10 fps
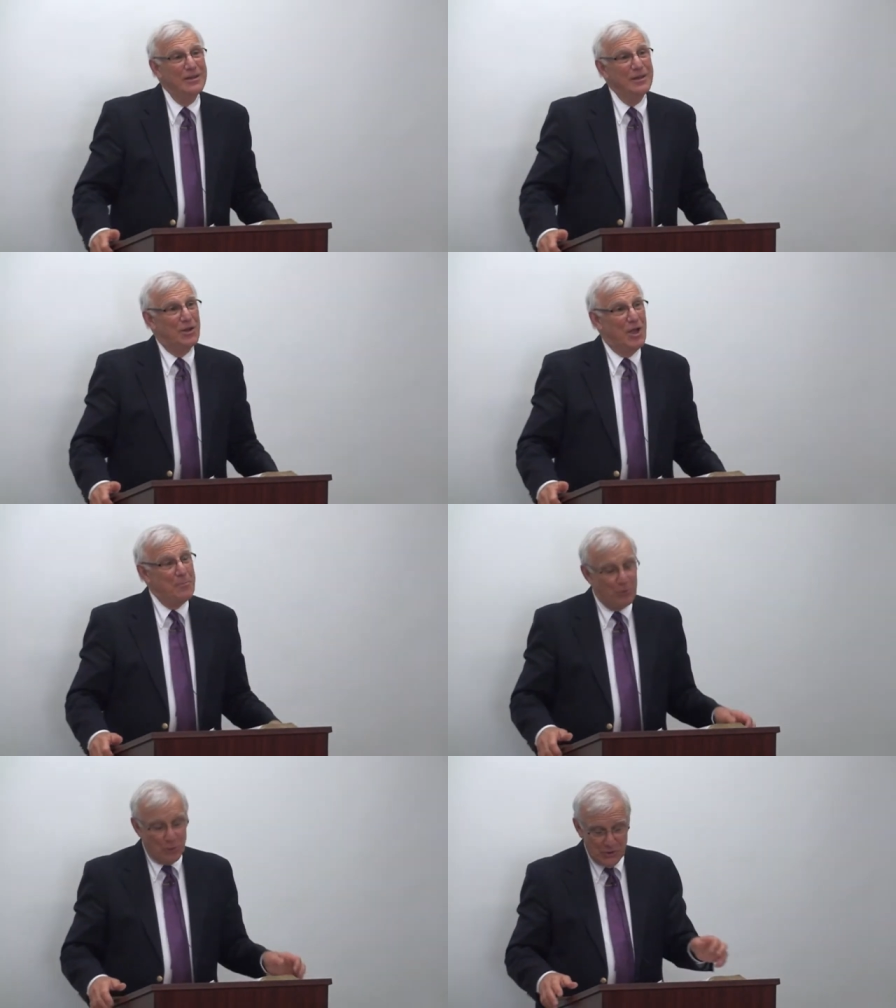In
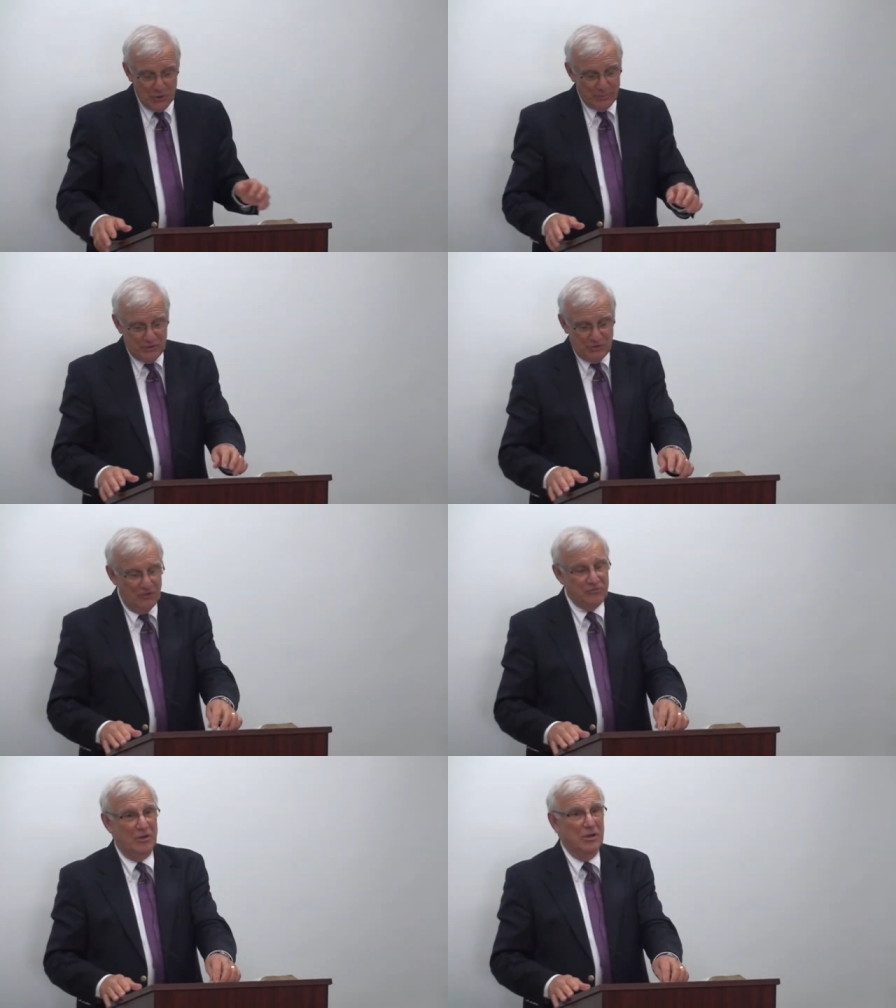April, he'll be
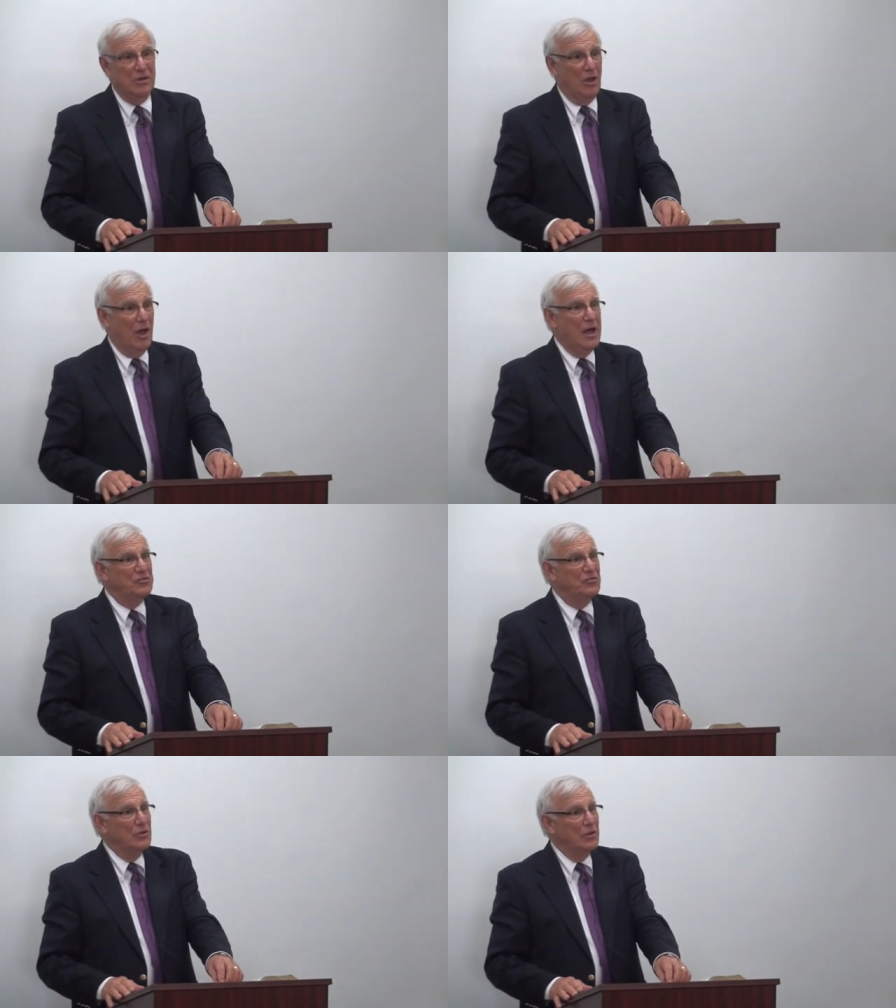teaching a
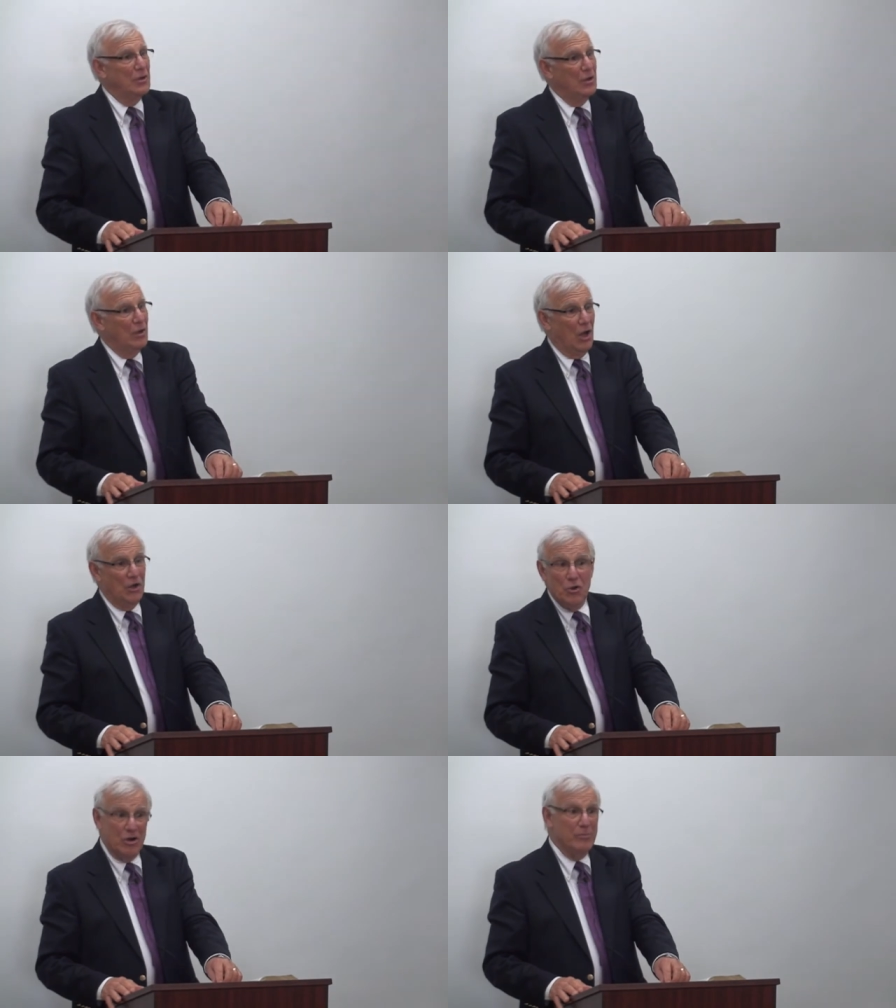class
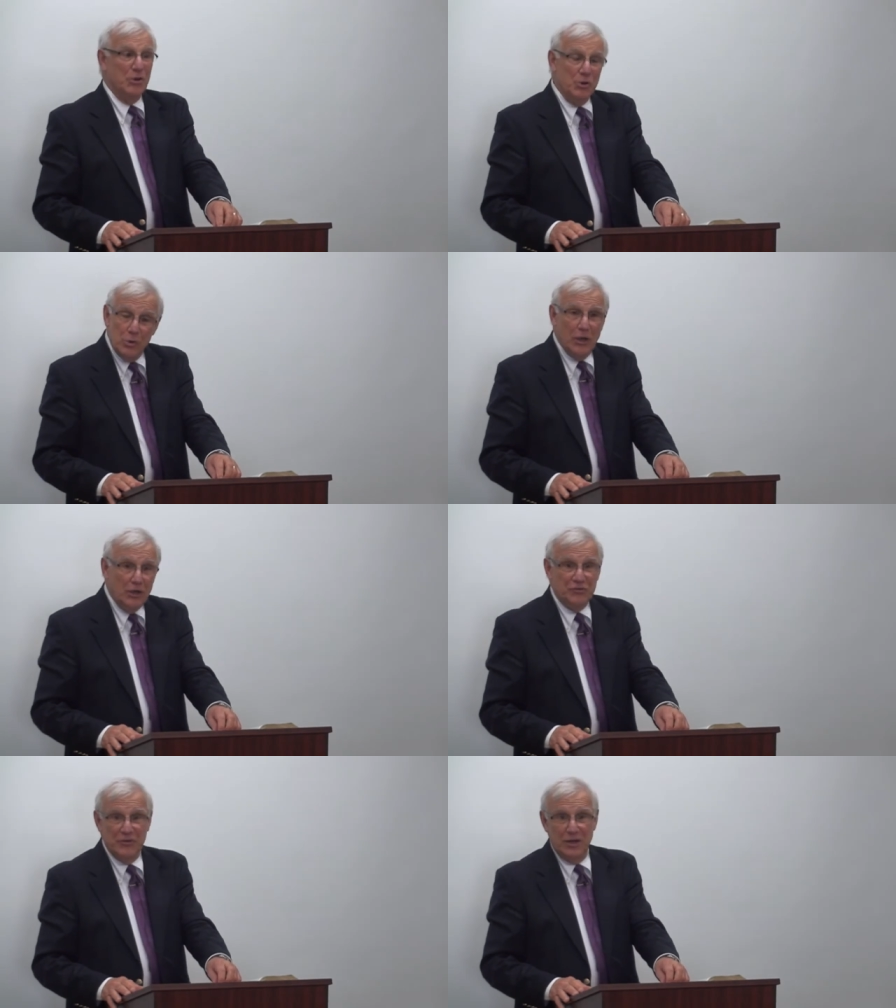on
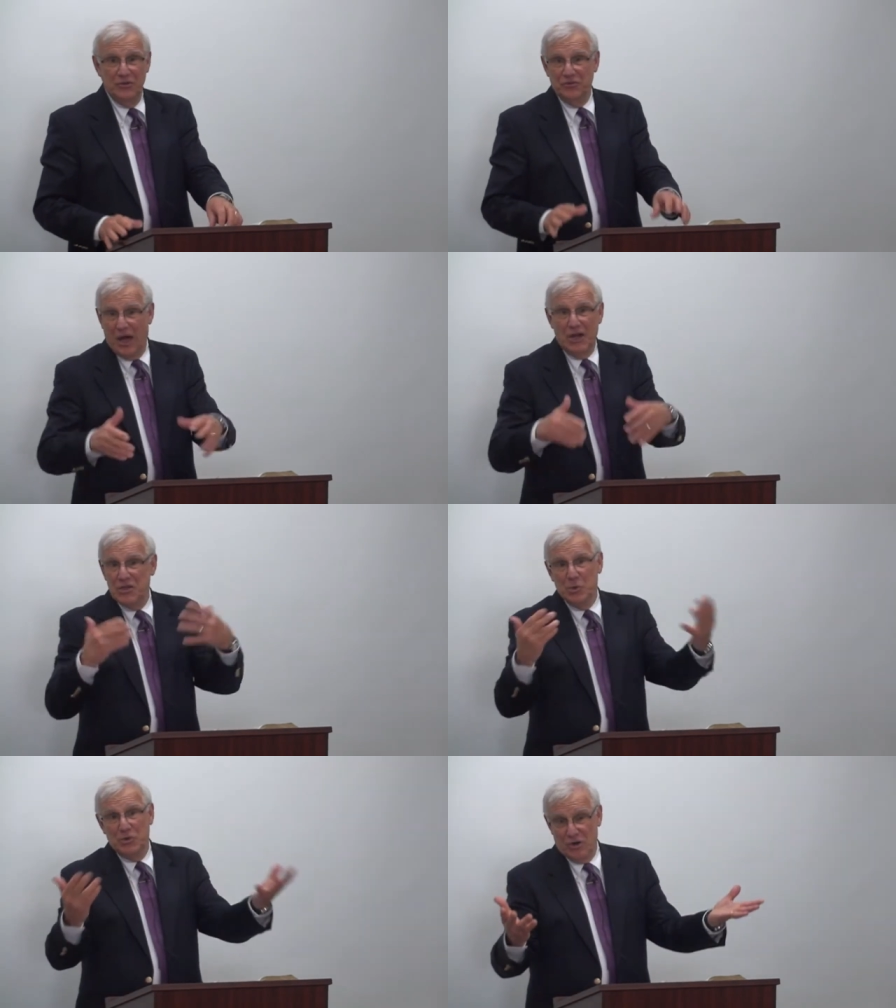hermeneutics, that is, how do
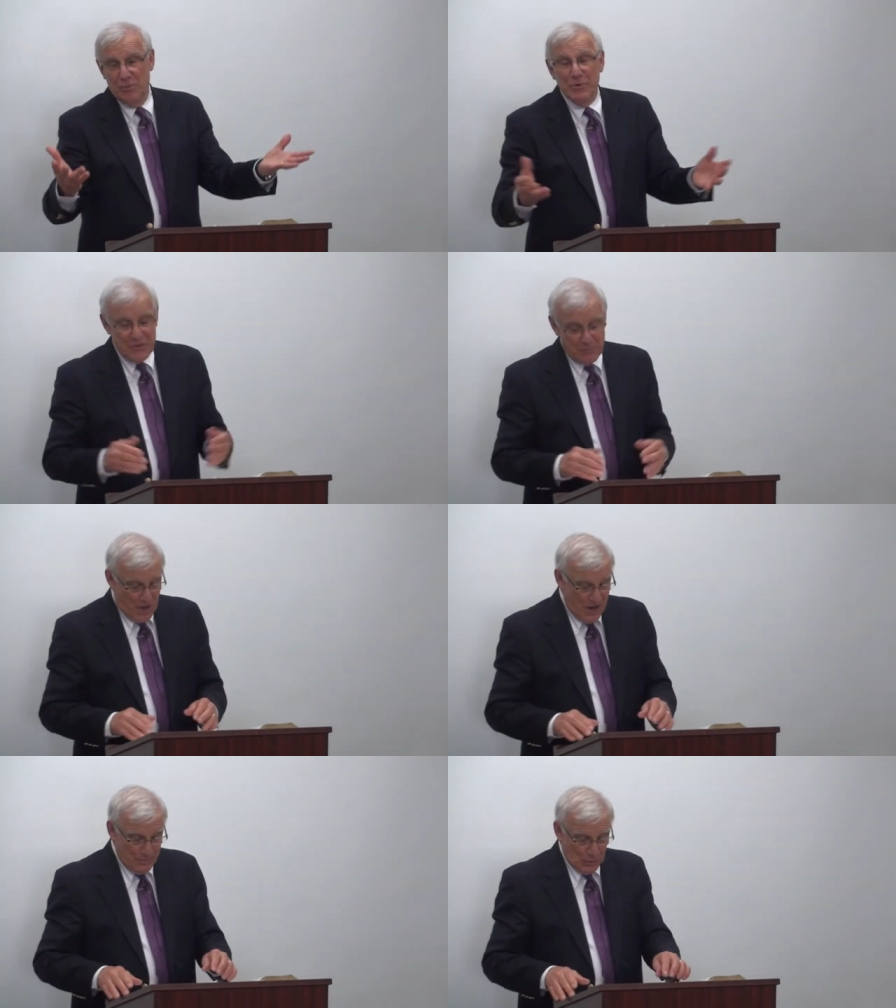you interpret the
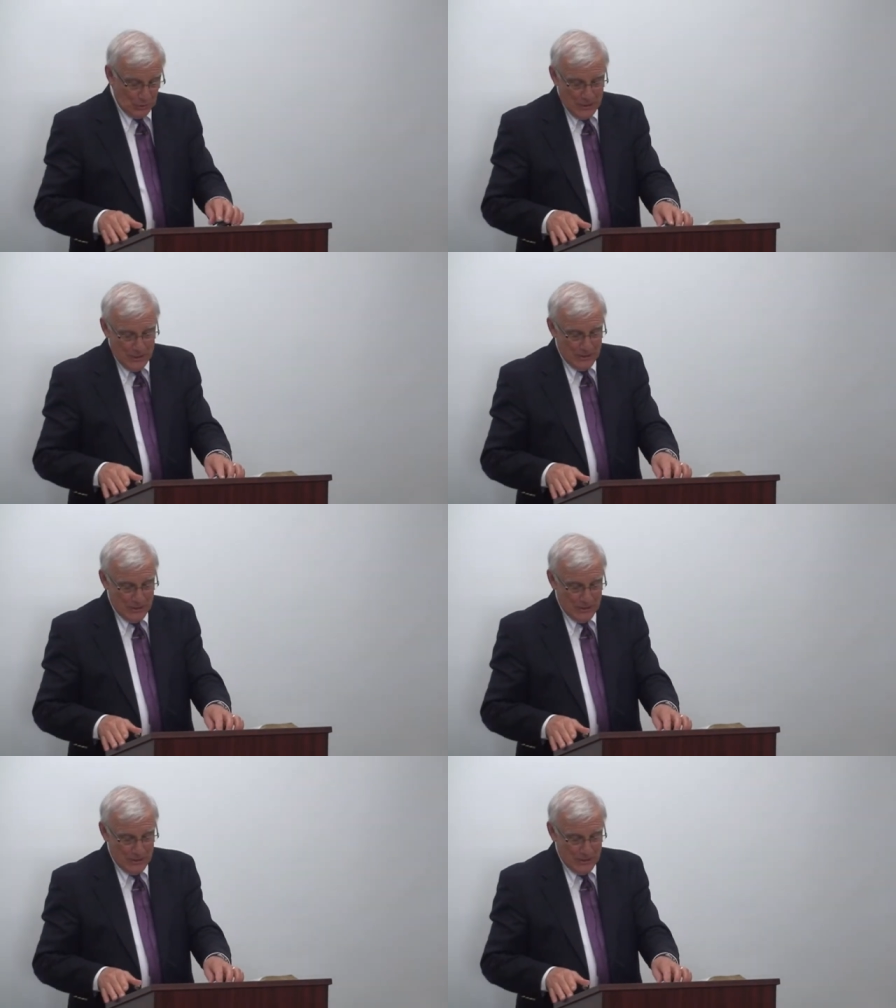Bible,